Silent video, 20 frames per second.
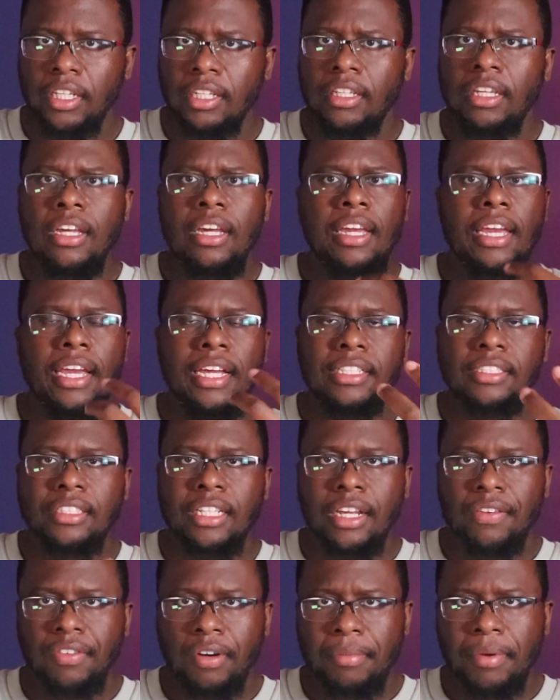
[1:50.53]
Like,
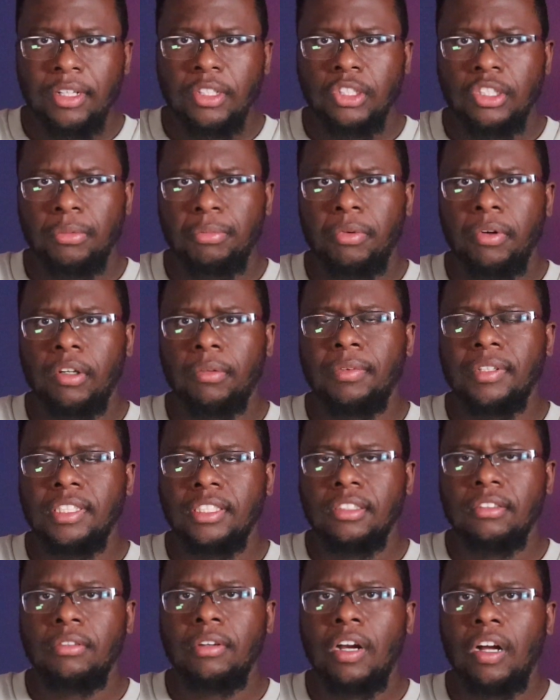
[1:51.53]
inside of our mentorship program, we
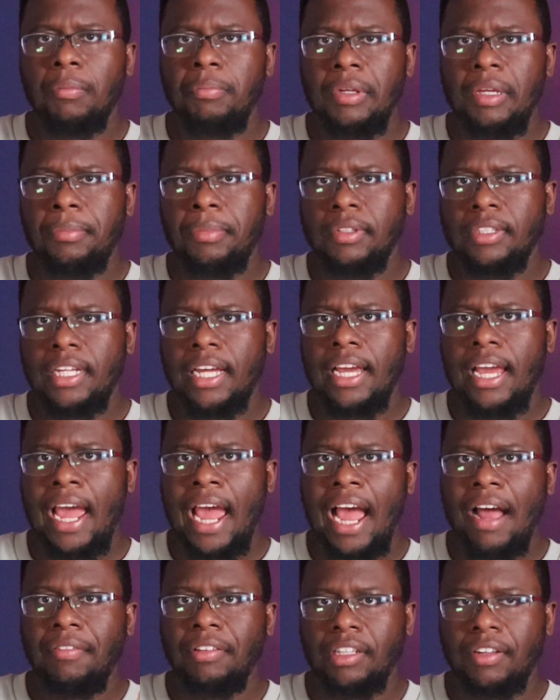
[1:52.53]
do help people that
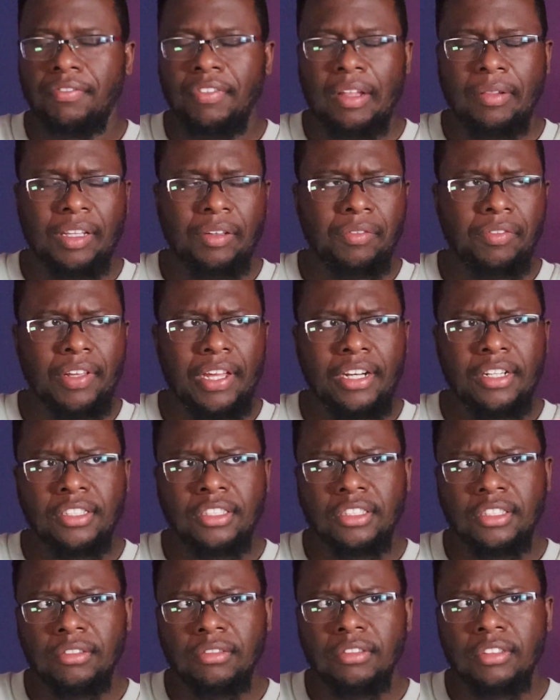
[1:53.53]
have, like, a family. We had a
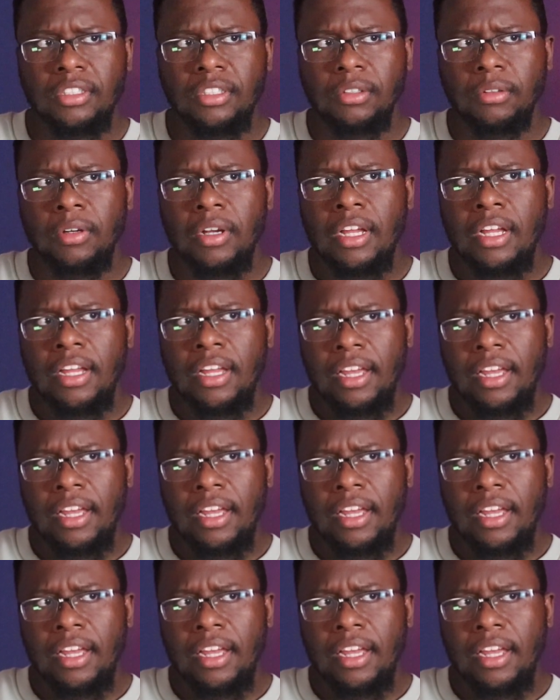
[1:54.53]
student who,